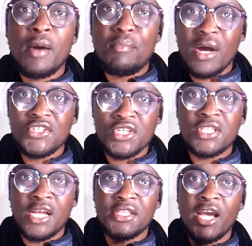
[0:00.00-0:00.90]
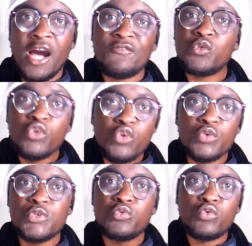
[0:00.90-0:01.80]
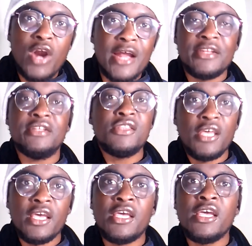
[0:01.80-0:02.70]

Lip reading: budget that they have to use to run the